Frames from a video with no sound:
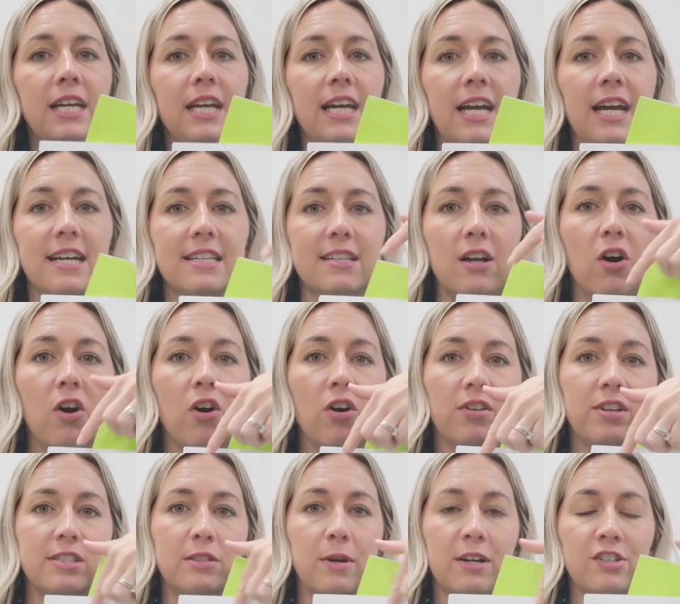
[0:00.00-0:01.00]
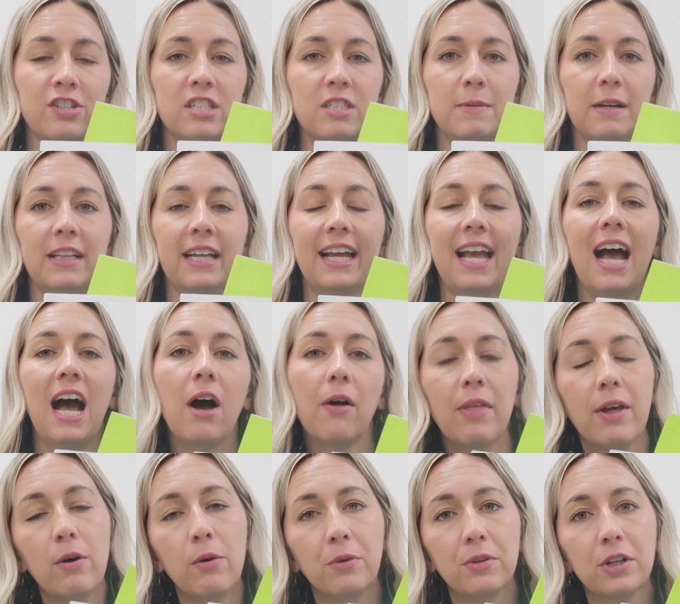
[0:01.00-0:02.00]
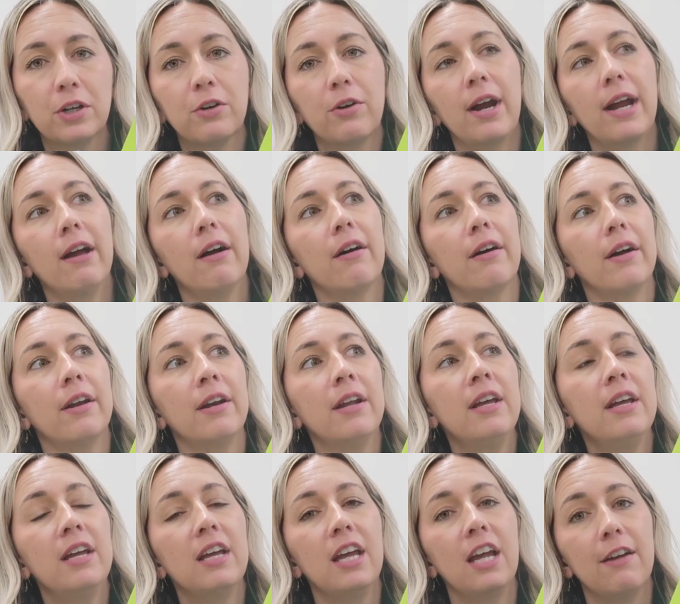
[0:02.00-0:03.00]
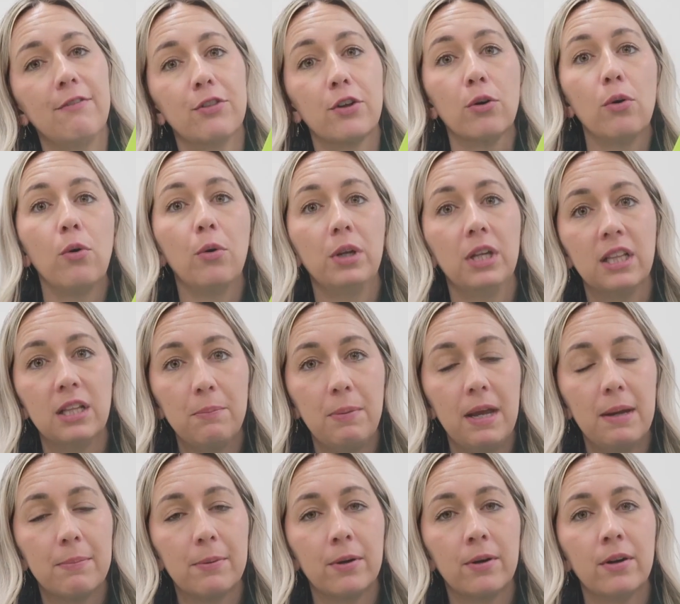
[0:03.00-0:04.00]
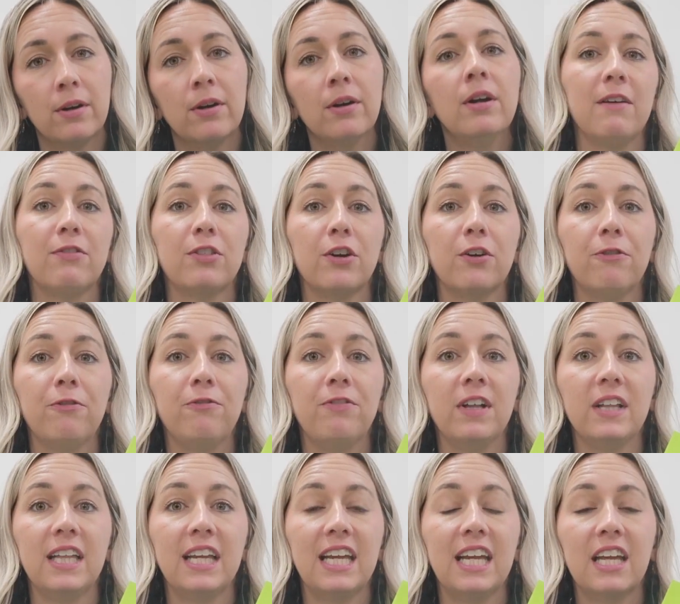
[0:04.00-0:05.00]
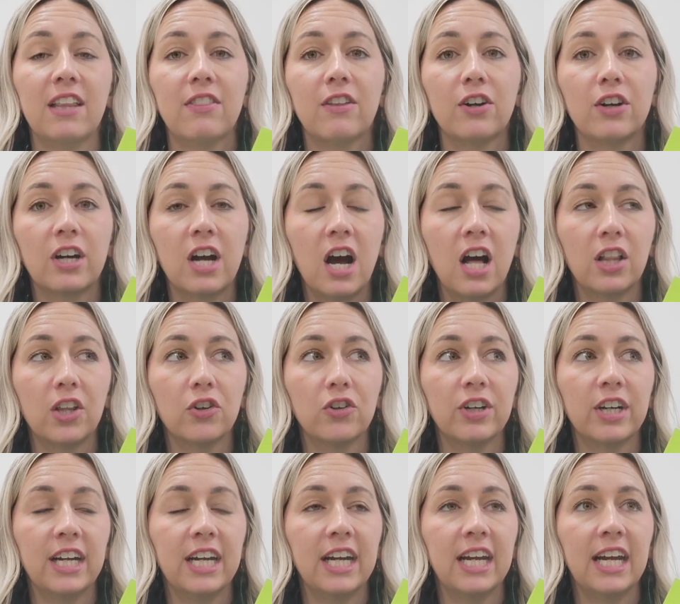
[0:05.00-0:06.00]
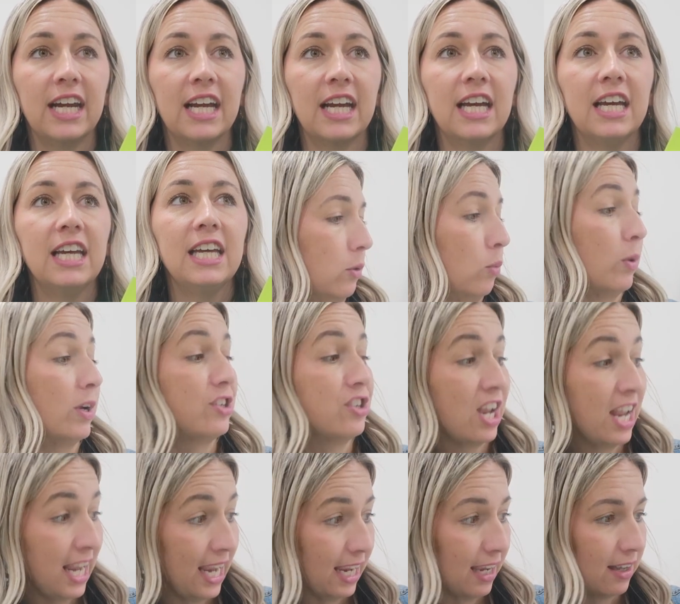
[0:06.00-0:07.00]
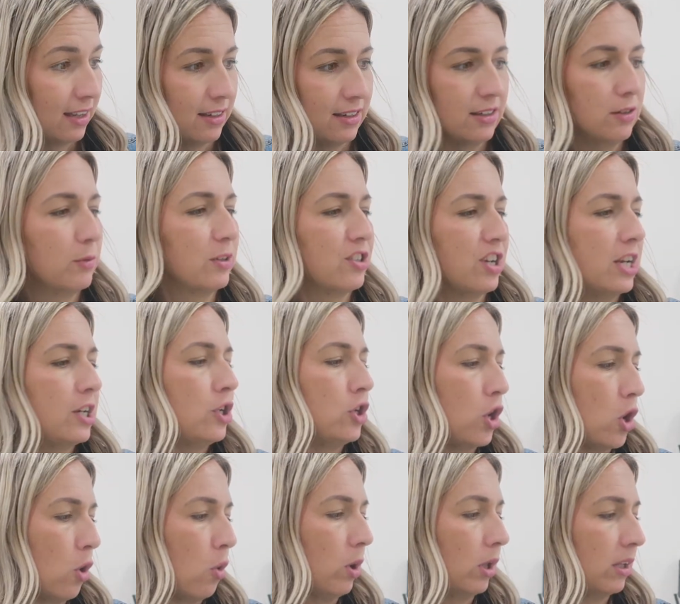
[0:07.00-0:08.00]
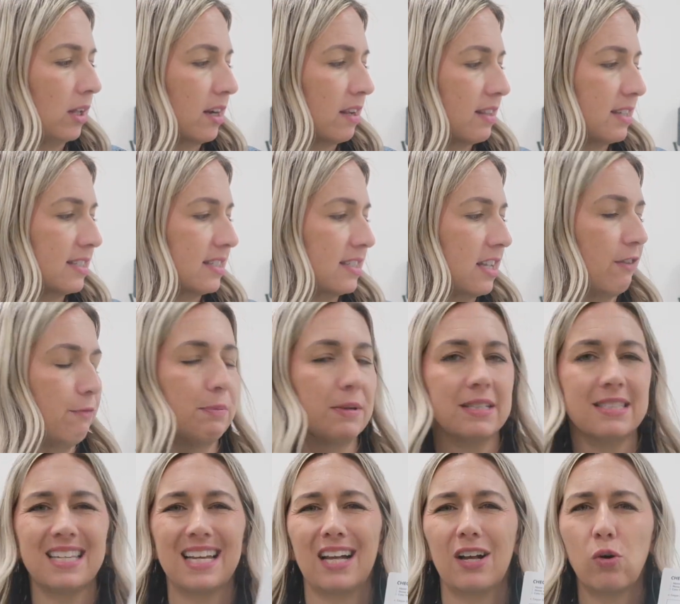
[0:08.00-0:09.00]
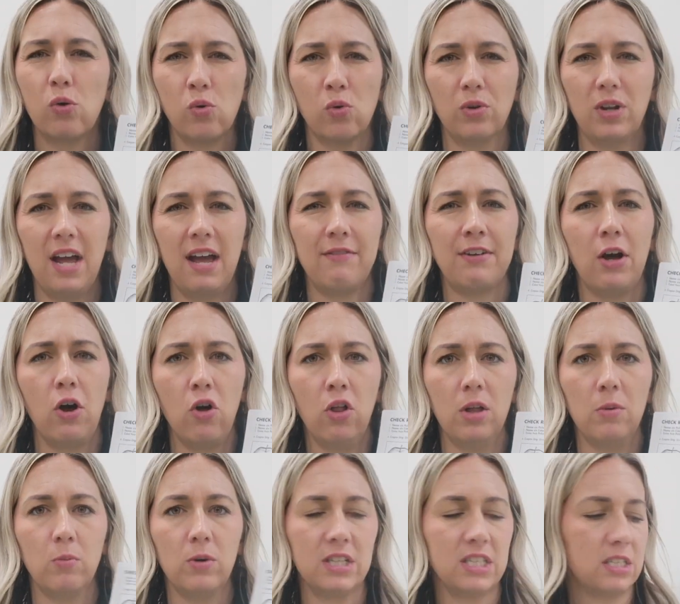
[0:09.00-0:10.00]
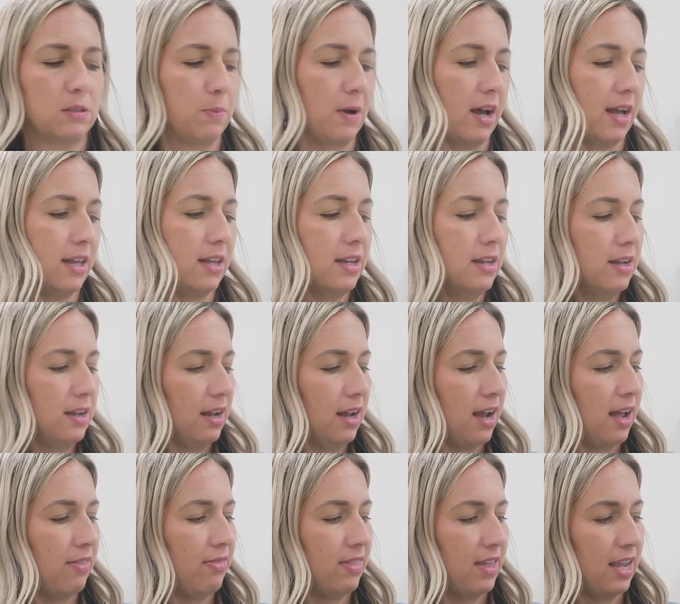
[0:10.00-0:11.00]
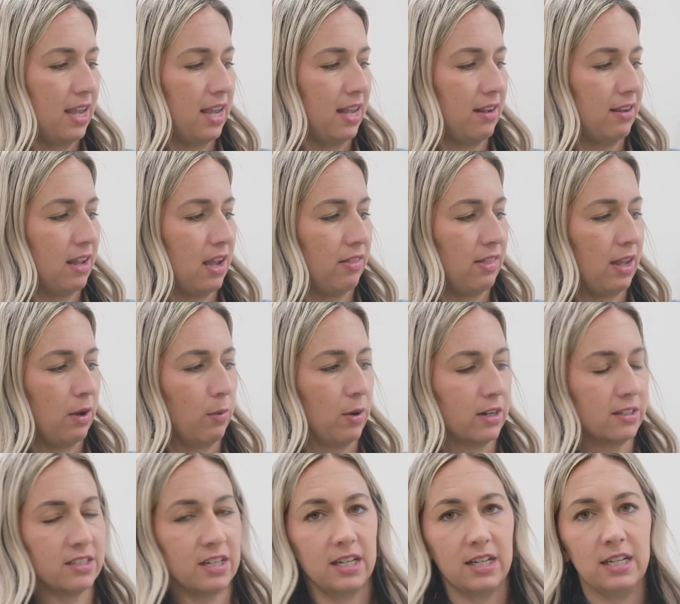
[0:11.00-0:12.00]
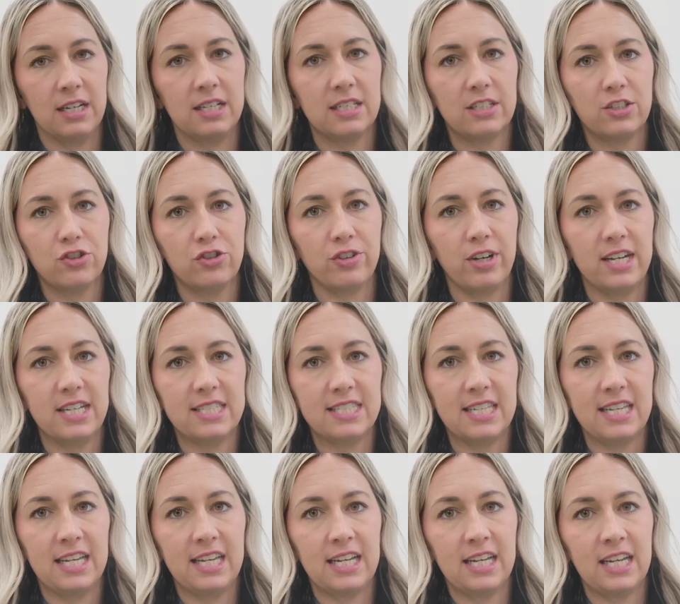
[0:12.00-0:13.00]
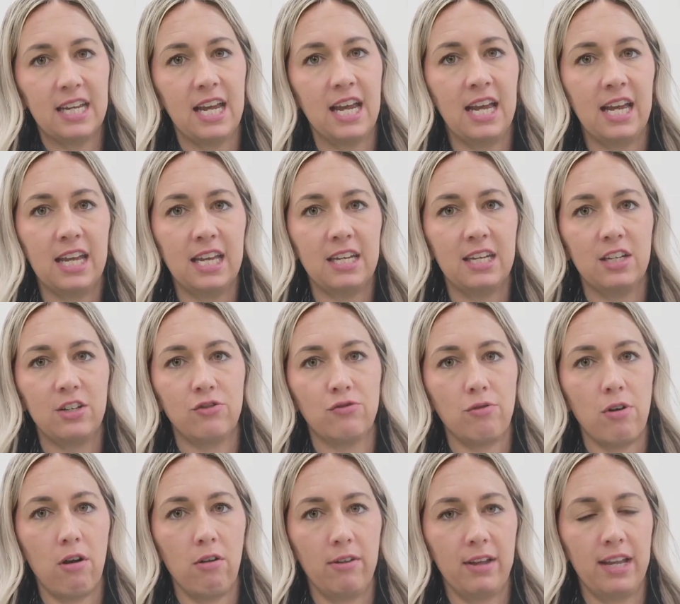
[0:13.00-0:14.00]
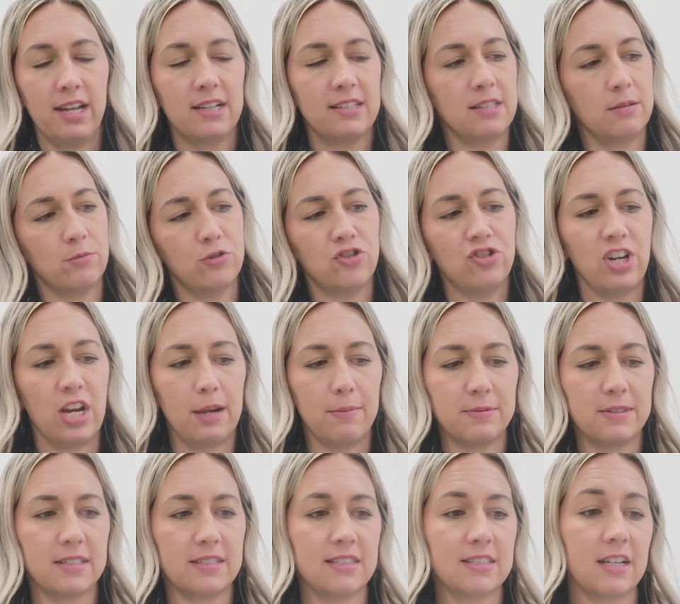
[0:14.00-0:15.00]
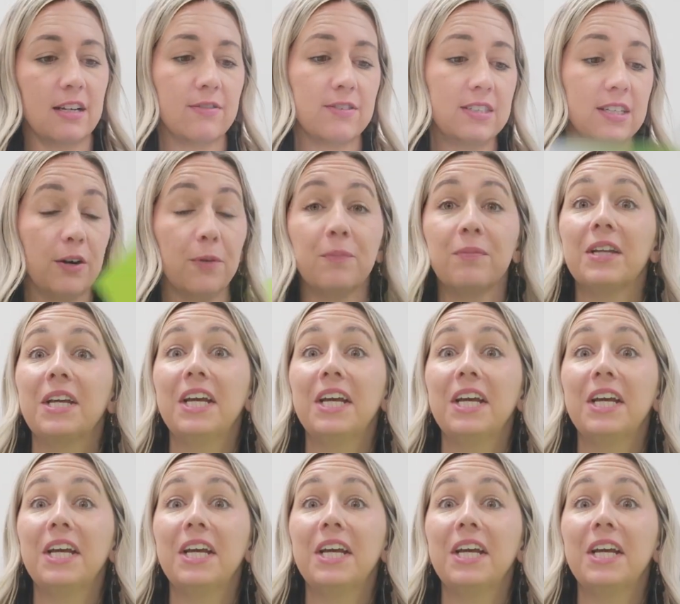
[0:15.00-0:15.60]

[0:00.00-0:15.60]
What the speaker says: it has all these questions about like how they hold the crayon, if they're holding the paper, if they're filling in their coloring, which hand, which I know a lot of this stuff, but it's like cool to have it all in one spot. And then they worked on tracing and drawing some shapes and stuff. So